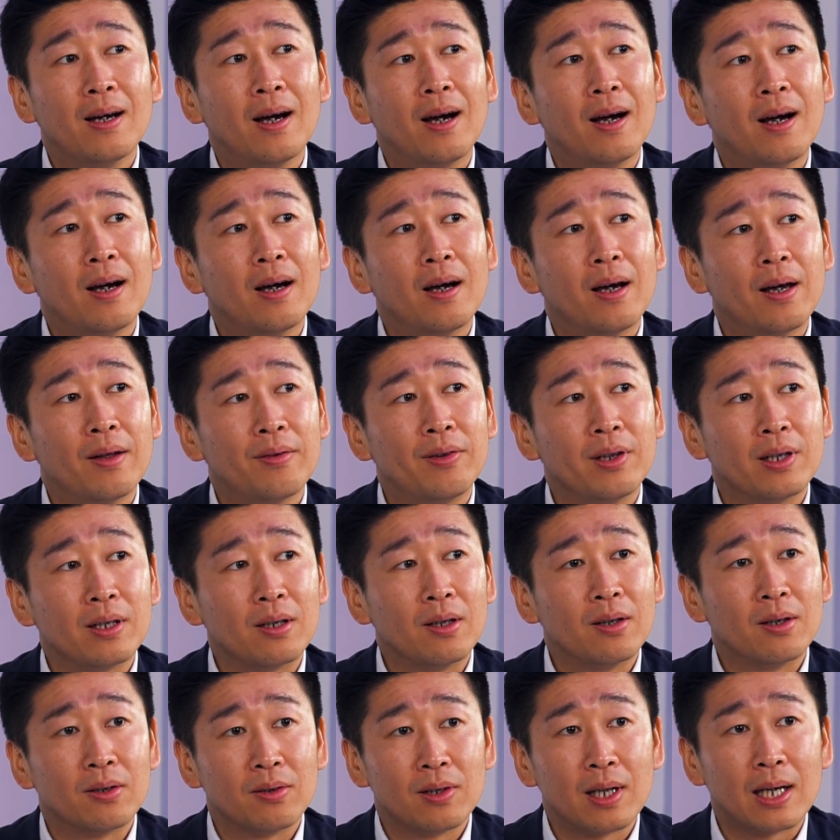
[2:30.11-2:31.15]
I think,
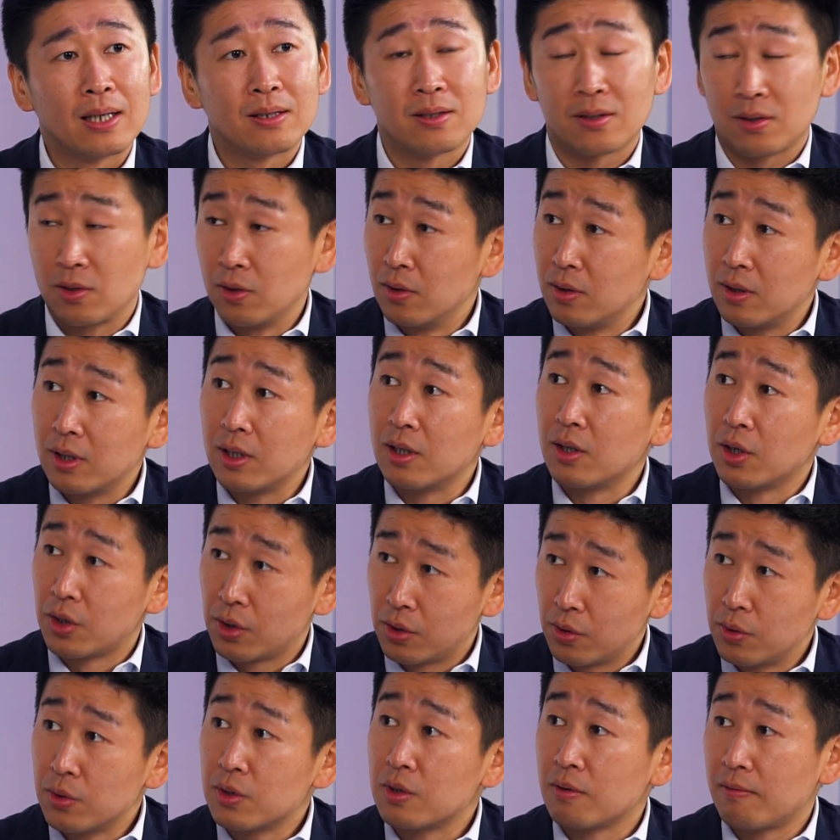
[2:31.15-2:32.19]
that's certainly a
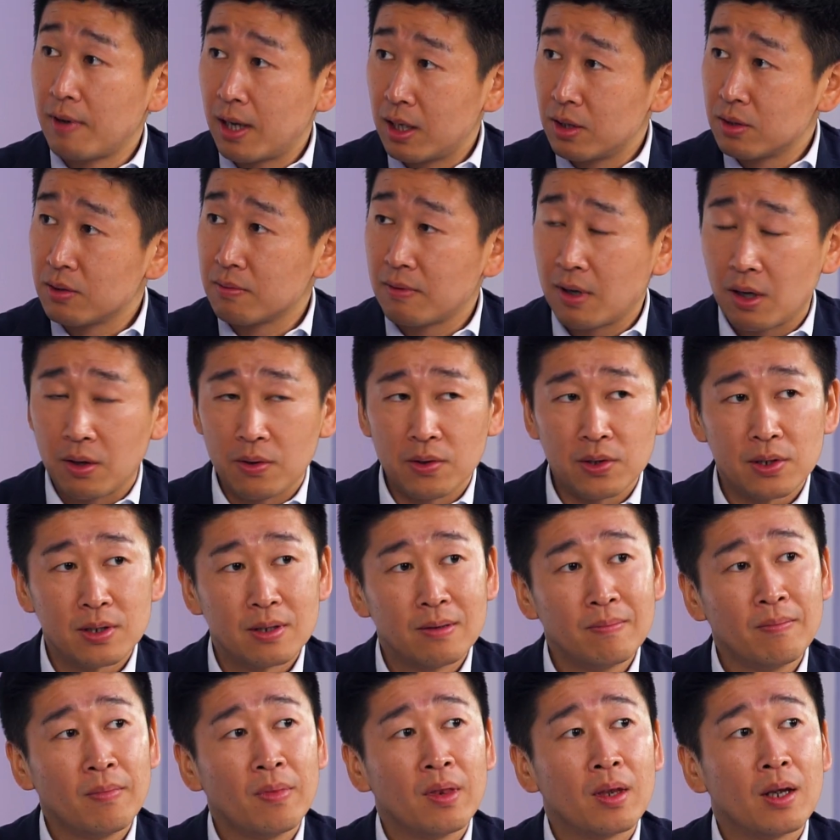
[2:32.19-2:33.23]
huge advantage of ours.